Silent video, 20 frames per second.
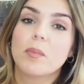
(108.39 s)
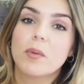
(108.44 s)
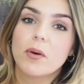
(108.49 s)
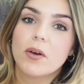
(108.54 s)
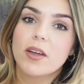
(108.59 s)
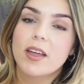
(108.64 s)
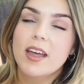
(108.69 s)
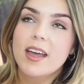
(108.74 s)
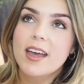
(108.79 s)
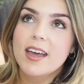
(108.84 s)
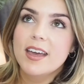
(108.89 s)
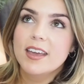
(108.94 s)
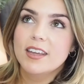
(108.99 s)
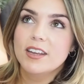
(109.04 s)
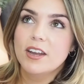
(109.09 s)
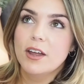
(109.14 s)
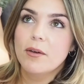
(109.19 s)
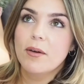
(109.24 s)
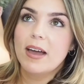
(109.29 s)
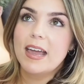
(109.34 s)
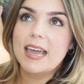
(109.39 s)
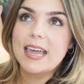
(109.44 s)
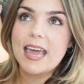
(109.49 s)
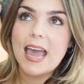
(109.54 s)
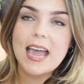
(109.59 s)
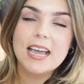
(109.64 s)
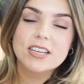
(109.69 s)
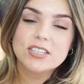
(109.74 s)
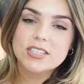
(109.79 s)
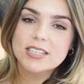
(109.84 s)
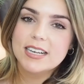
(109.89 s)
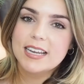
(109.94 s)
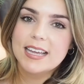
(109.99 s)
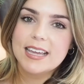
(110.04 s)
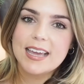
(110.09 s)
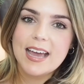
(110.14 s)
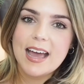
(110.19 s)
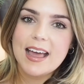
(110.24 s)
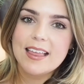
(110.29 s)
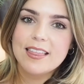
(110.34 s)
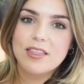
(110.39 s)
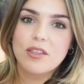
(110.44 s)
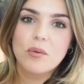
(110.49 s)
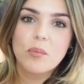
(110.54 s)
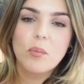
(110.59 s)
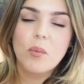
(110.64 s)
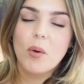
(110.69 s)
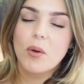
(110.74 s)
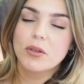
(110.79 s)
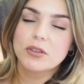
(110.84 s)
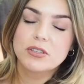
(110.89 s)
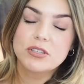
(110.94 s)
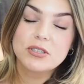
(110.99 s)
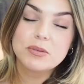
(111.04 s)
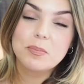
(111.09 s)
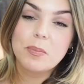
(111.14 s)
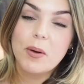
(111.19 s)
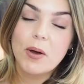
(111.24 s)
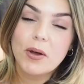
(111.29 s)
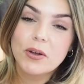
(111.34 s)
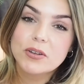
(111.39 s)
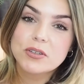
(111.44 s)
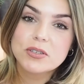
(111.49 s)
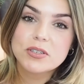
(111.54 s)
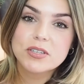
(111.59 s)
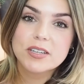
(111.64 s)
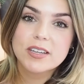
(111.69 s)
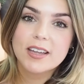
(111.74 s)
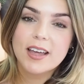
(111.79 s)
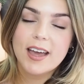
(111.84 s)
But you know, I occasionally get the one spot